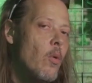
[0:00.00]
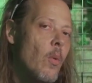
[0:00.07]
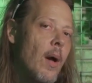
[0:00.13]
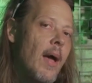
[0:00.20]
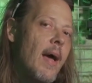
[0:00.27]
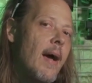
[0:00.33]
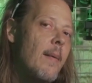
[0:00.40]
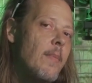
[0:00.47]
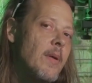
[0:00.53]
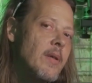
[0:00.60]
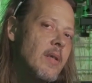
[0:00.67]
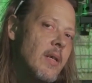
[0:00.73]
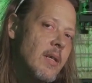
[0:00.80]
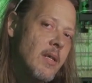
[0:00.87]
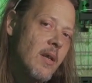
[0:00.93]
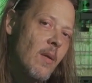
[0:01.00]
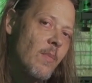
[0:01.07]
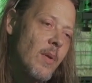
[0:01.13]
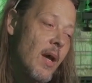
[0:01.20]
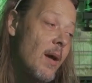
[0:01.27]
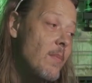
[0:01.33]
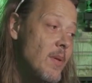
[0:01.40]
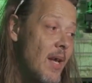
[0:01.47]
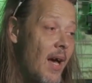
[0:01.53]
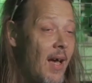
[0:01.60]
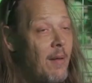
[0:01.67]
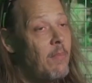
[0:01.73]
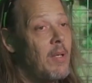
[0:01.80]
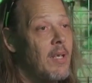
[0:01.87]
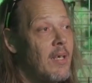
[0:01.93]
what happens. Because sometimes
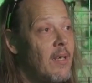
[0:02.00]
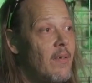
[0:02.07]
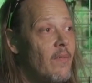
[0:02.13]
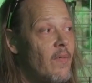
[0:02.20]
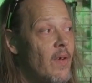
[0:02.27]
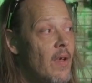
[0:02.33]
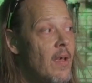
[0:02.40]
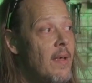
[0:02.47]
I believe